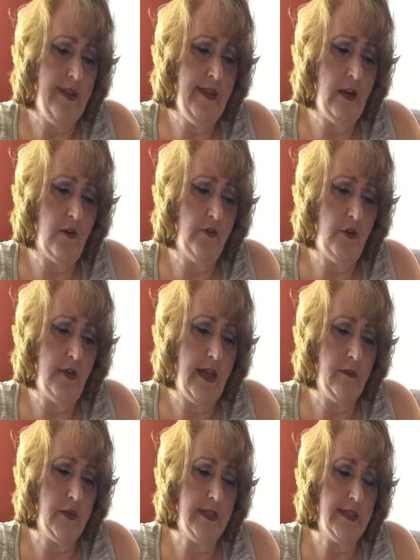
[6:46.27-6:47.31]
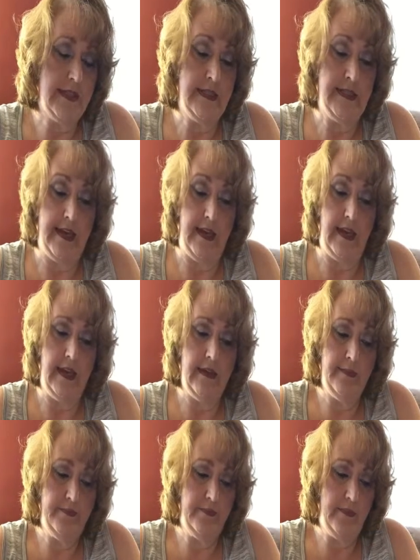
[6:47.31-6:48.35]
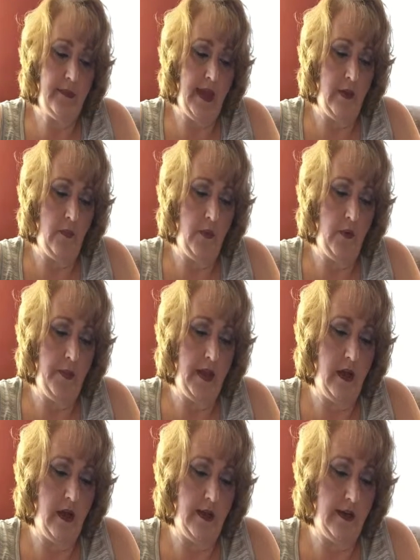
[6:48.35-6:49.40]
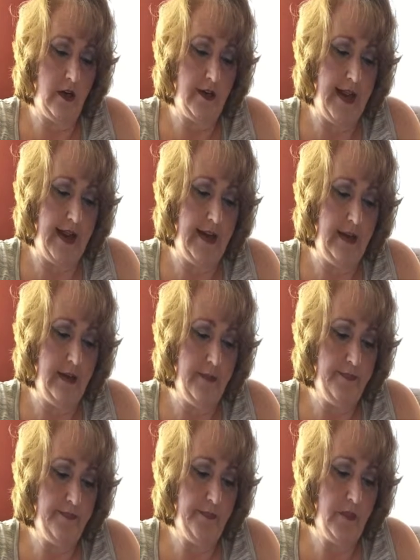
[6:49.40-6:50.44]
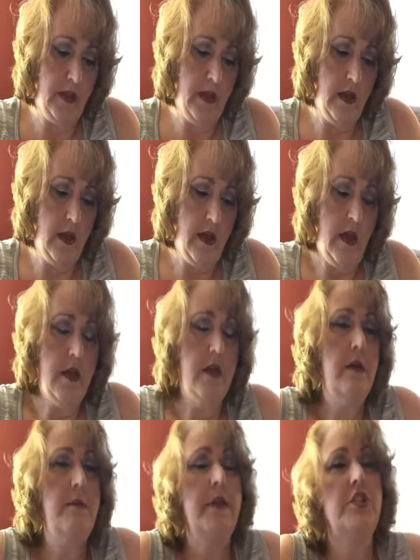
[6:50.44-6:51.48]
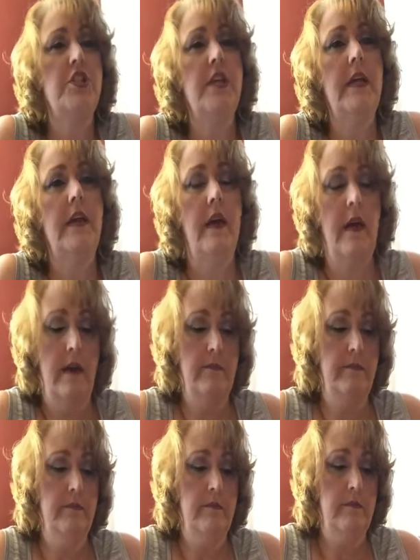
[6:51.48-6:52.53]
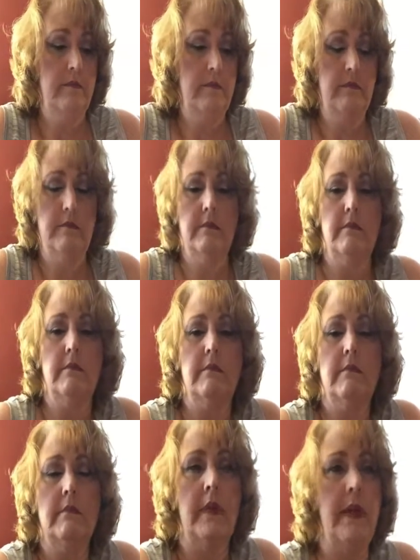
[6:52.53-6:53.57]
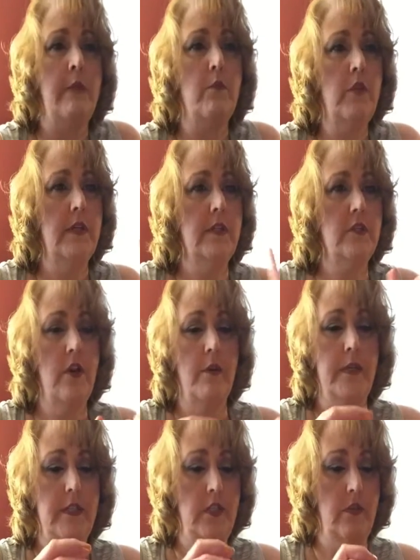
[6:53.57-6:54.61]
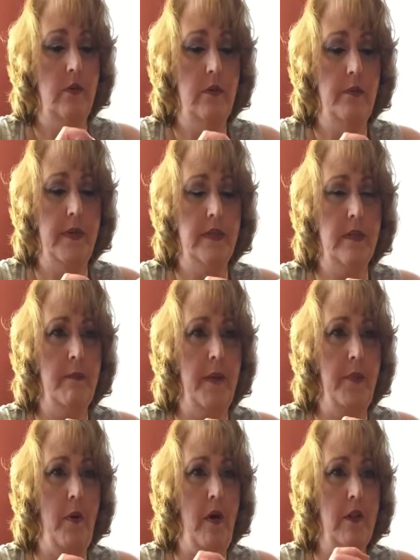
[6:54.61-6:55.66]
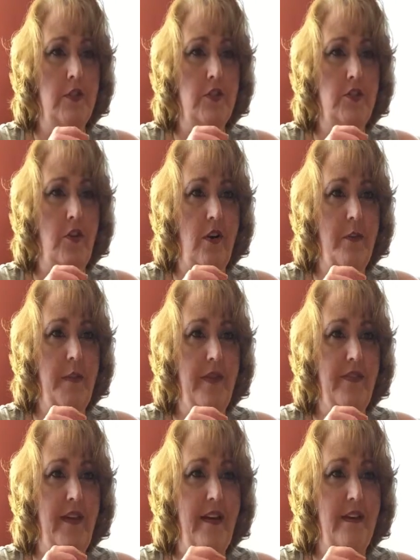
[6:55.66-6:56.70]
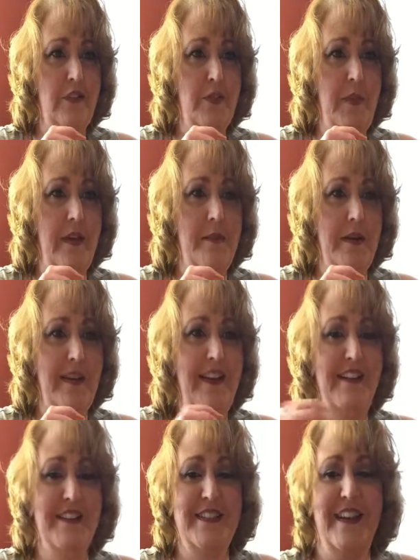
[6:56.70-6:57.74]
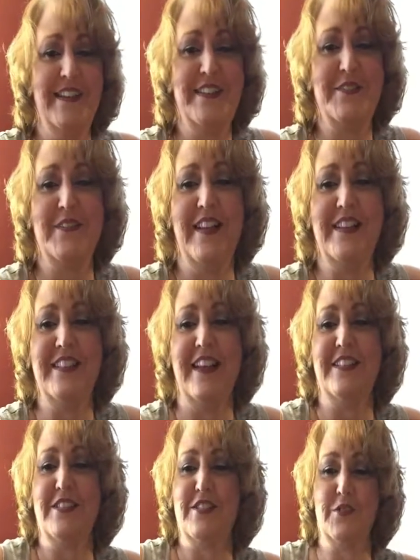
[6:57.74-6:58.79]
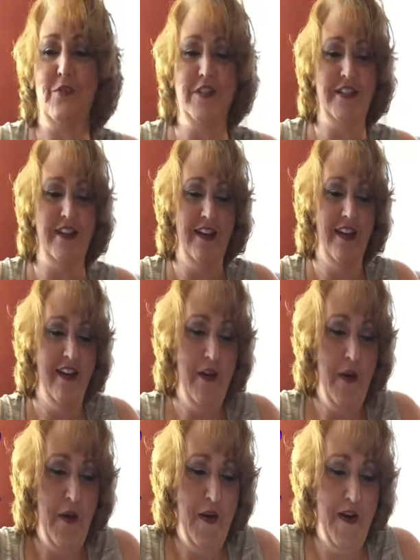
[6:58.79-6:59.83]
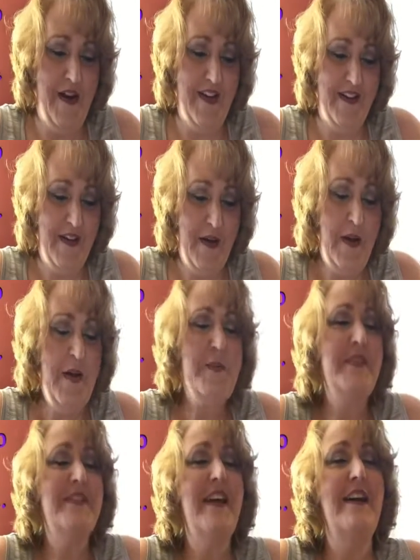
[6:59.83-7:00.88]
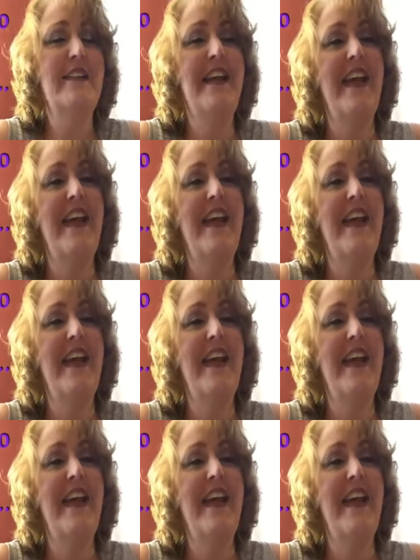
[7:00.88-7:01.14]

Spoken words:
think her full name was Daniela, and we will be calling her Danny. But she, and I'm really determined to mess up my polish. Sorry about that. I just painted my nails, and I just realized I just squashed it. But yeah,